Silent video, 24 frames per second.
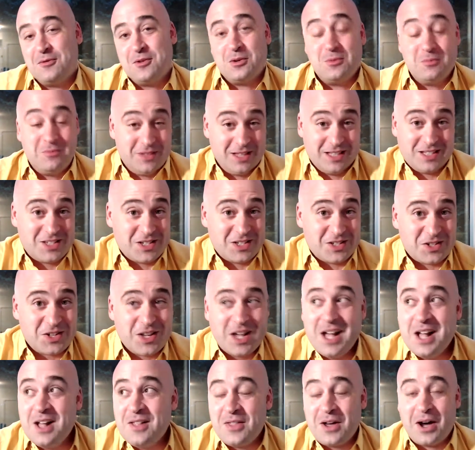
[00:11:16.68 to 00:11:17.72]
This is
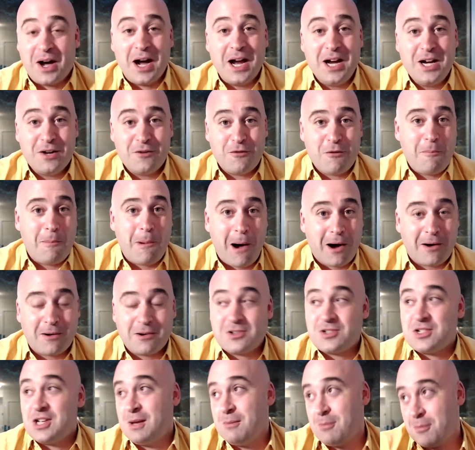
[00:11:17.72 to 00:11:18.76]
the height of
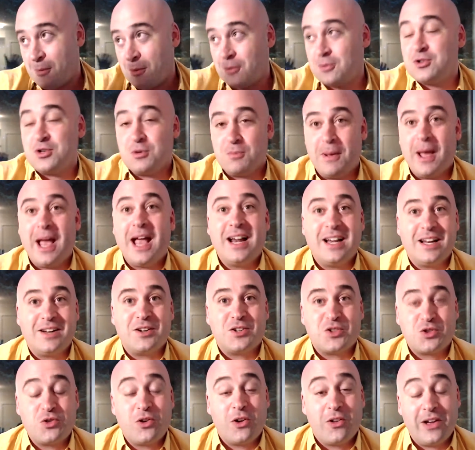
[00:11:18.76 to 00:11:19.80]
hypocrisy, but both Japan and
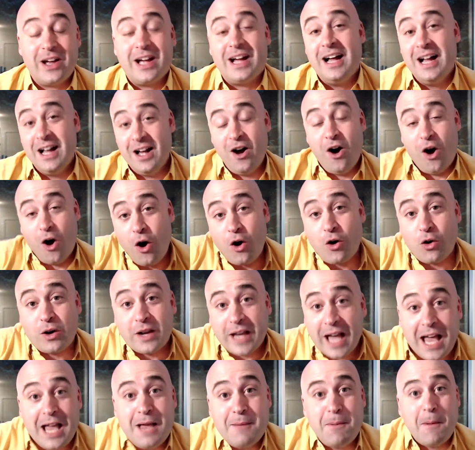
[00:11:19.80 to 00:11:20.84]
Australia are
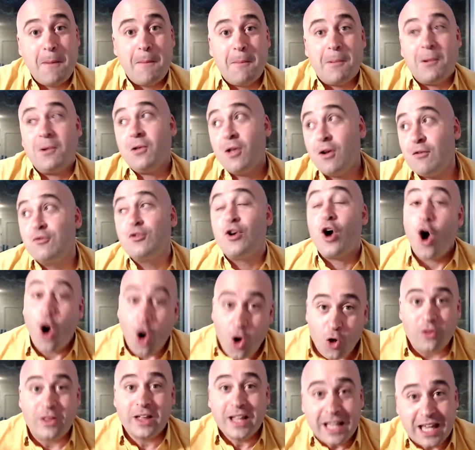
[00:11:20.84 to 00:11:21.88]
capable of
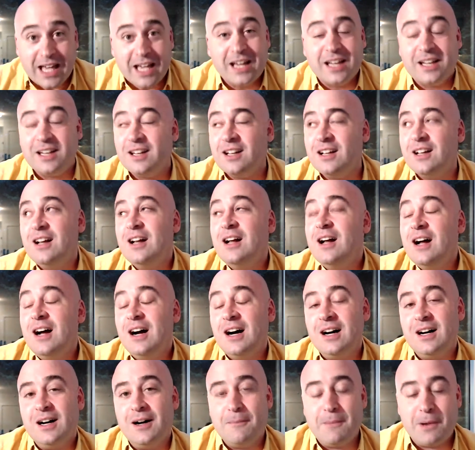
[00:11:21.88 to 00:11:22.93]
calling in
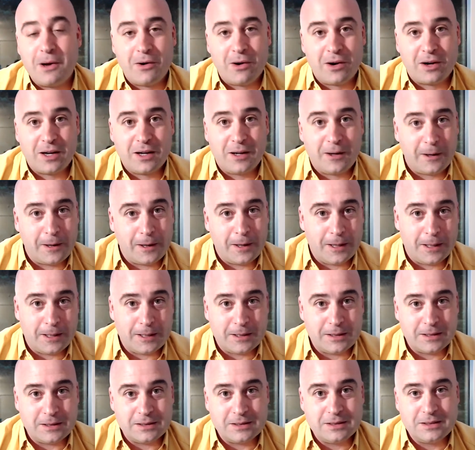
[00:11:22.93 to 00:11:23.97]
American
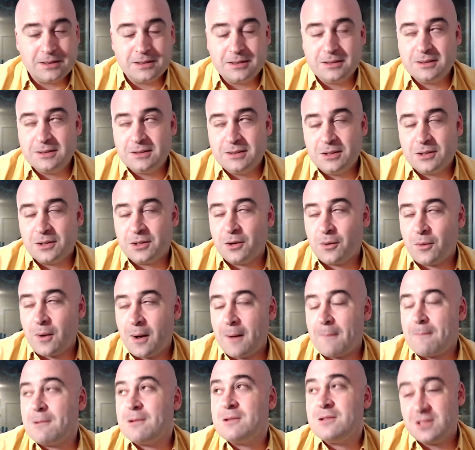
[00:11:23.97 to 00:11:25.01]
nuclear
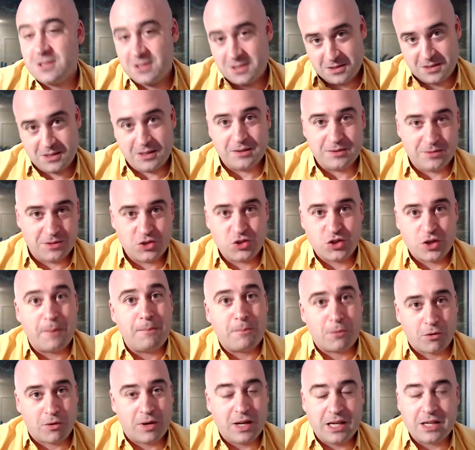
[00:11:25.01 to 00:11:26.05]
weapons, and
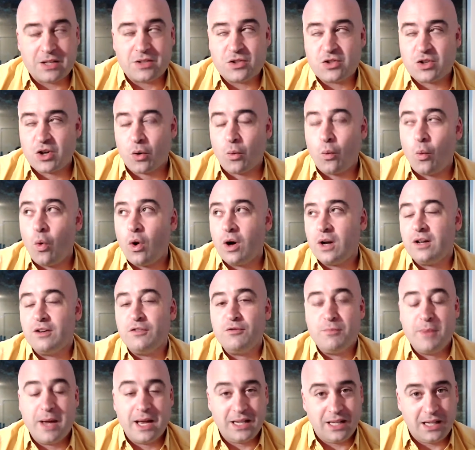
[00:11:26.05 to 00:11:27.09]
submarines are one of
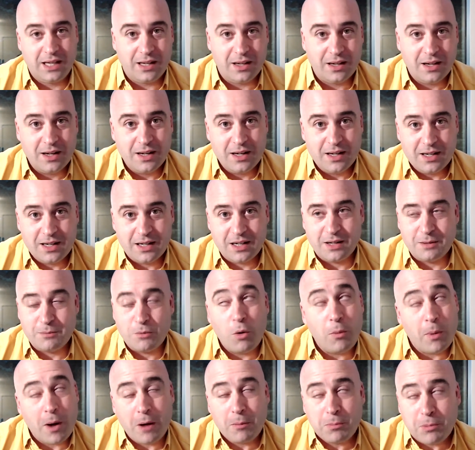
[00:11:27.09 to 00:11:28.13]
many
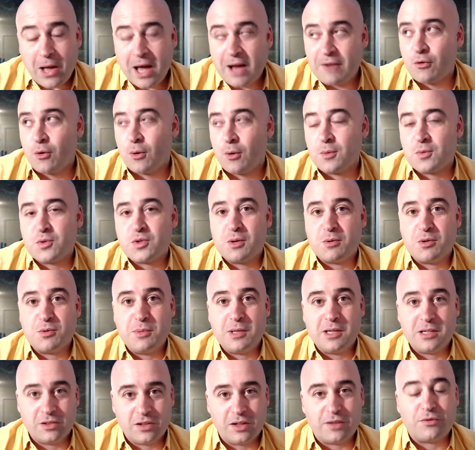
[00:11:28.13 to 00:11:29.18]
mobile platforms for them to be
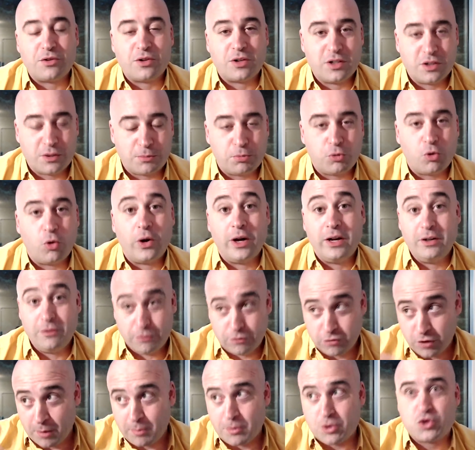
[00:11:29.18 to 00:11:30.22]
delivered and deployed
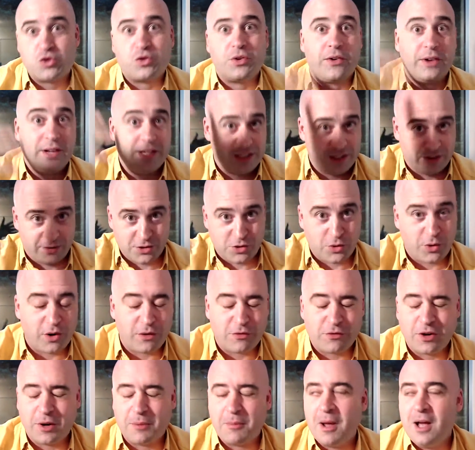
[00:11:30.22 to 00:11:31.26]
from Australian territory or
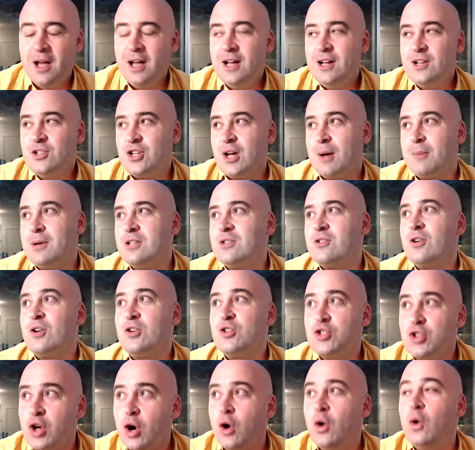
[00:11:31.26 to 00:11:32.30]
from Japanese territory.
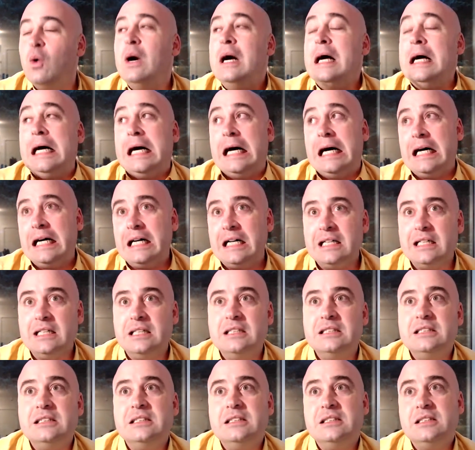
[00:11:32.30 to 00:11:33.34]
So,
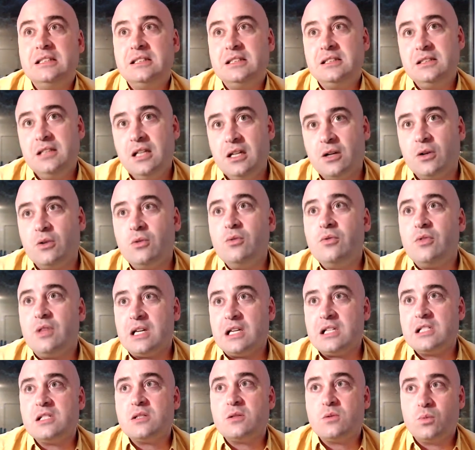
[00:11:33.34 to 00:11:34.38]

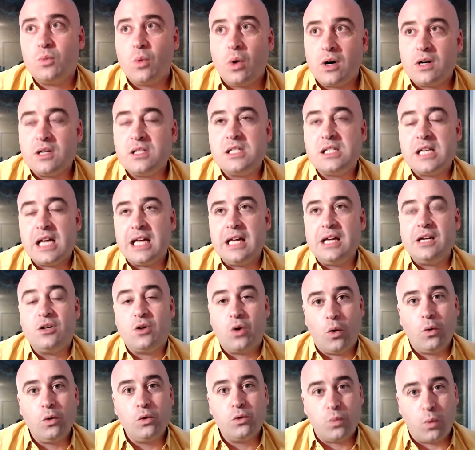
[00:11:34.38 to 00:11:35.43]
this was a
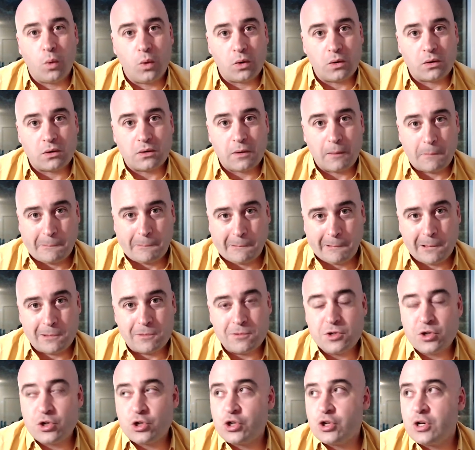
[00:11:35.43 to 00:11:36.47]
Cold War
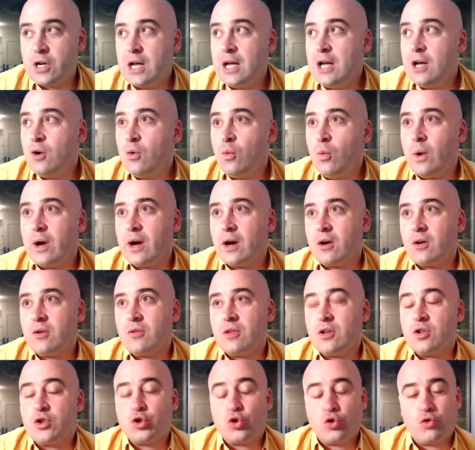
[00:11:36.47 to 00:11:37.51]
approach where
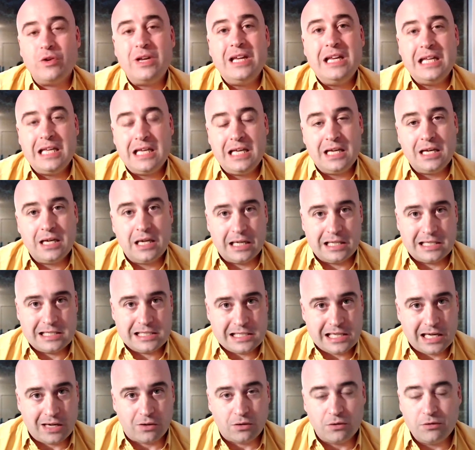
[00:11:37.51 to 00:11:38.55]
the treaty
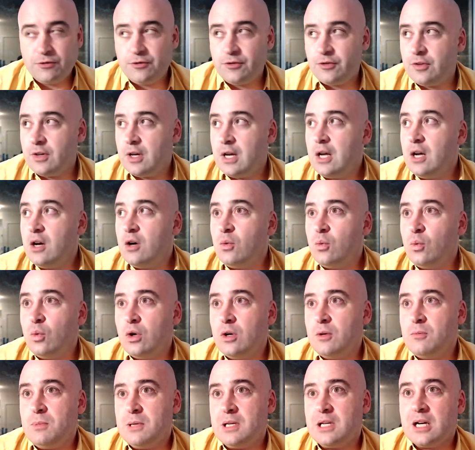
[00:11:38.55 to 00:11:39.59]
itself
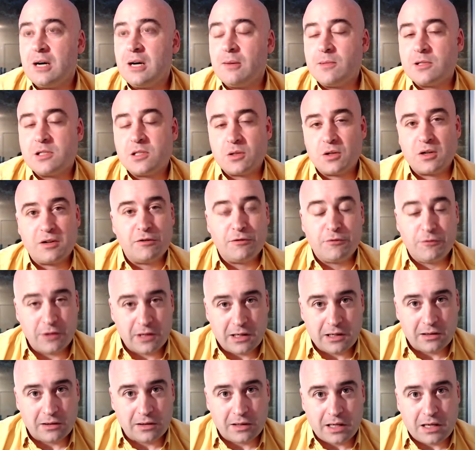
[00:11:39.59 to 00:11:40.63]
would become a sort of
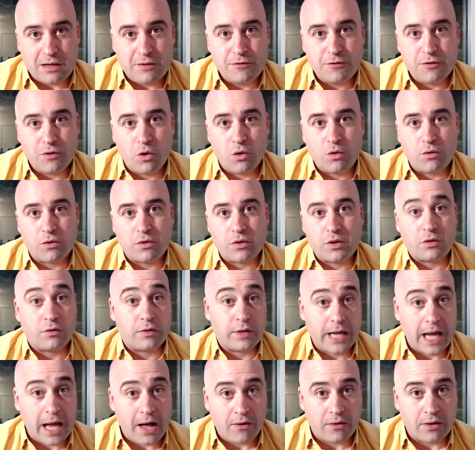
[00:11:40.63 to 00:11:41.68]
fig leaf over the
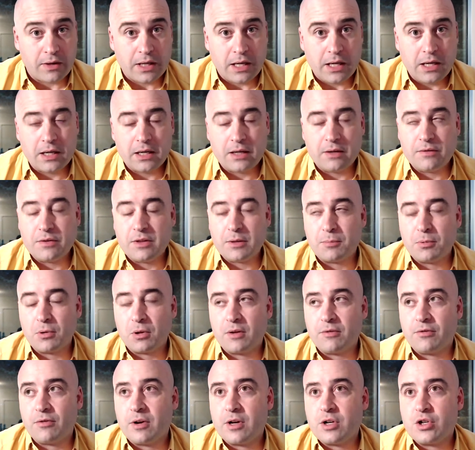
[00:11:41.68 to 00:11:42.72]
reality of the
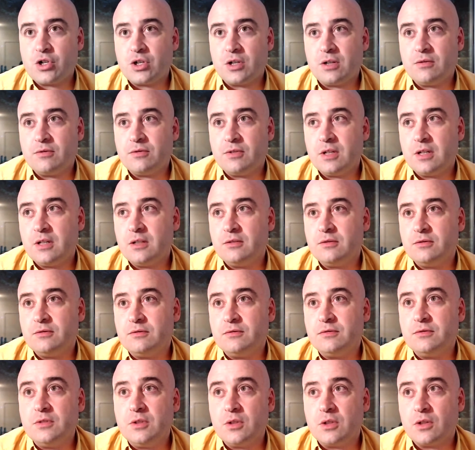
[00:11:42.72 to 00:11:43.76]
proliferation
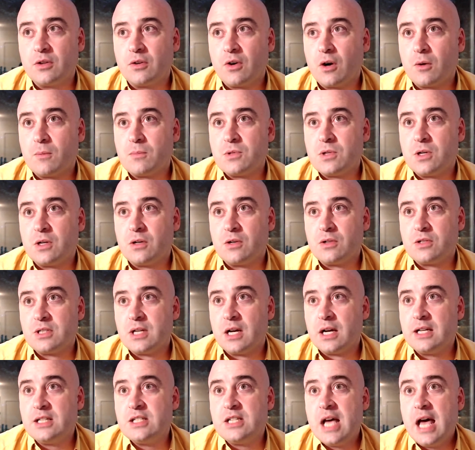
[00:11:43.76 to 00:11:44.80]
of nuclear arms on all
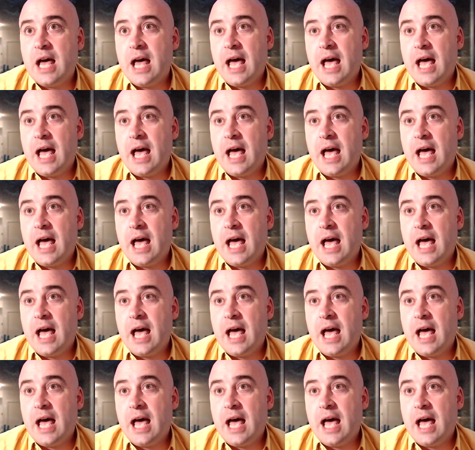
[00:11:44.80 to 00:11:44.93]
sides.